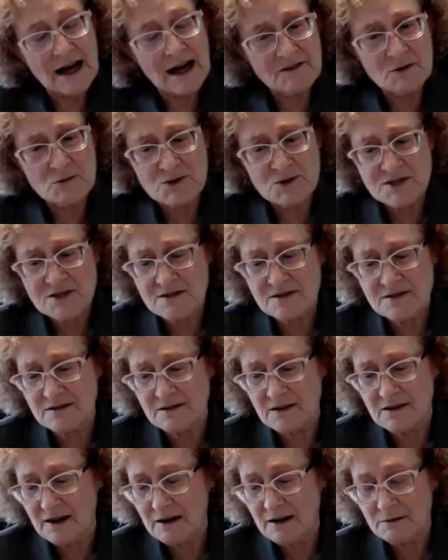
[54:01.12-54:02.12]
of it was just
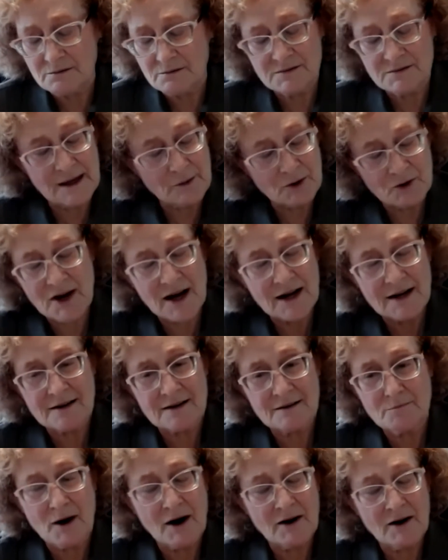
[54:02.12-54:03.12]

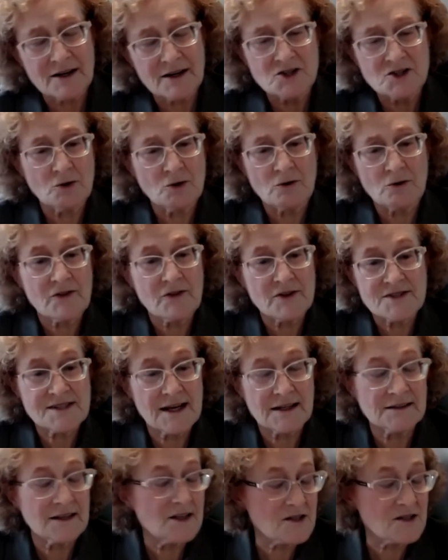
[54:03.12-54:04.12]
Democratic Party control of the
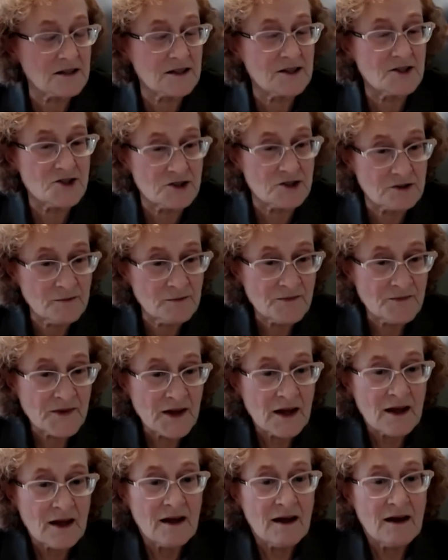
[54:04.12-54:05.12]
state legislature.
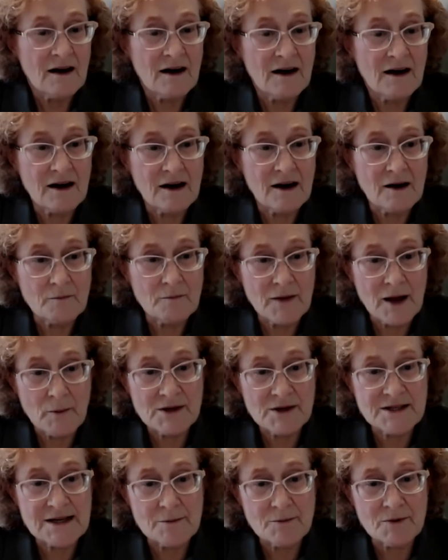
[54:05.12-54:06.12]

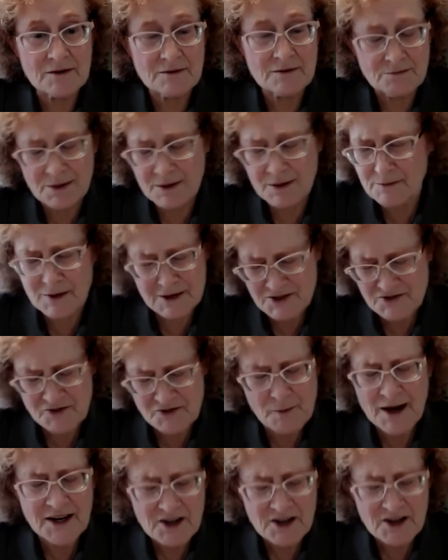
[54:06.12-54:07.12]
Because for
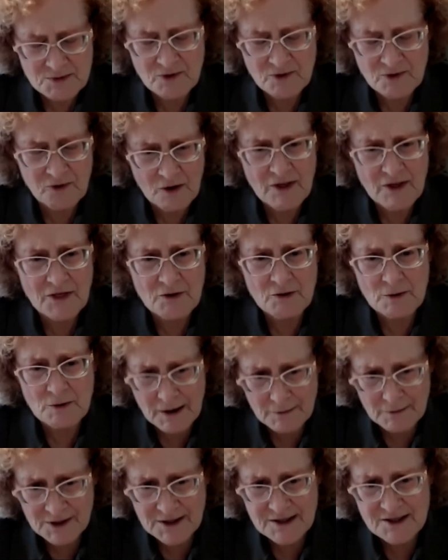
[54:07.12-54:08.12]
many years before that, the
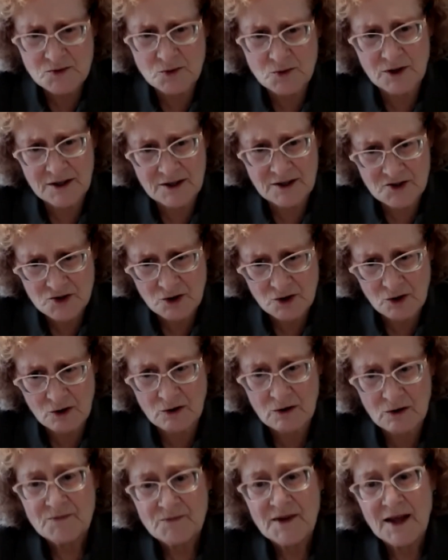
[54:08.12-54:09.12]
Republicans were in
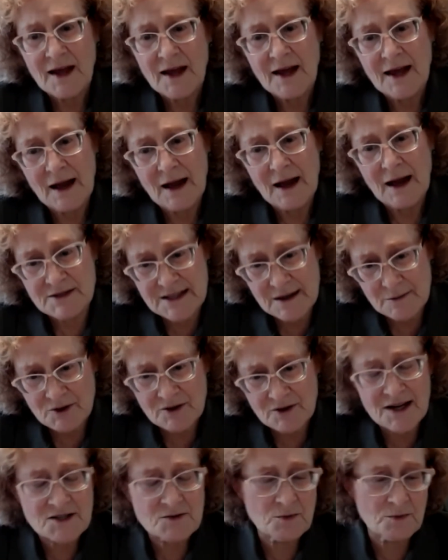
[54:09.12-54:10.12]
control. And when
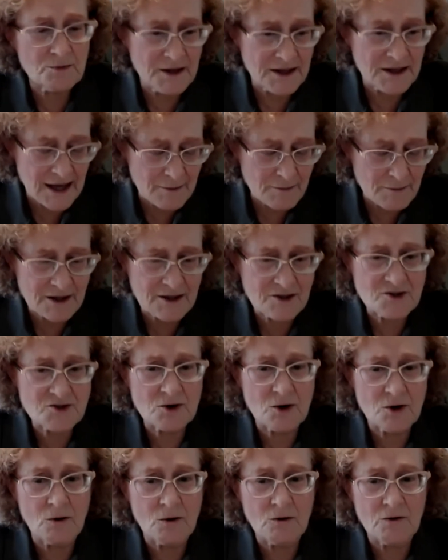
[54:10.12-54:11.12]
Democrats became in
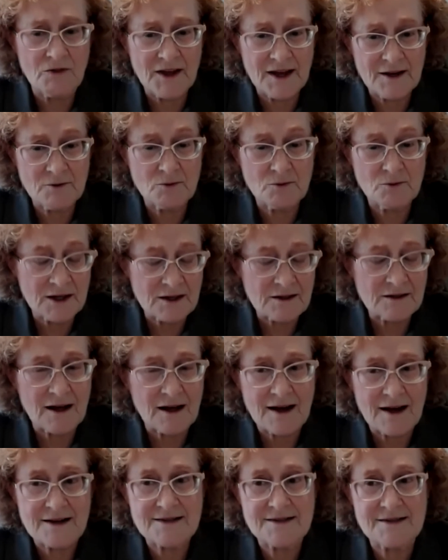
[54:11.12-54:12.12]
control, they
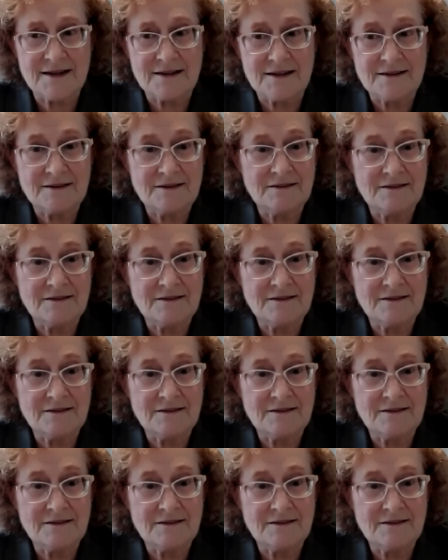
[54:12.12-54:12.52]
realized that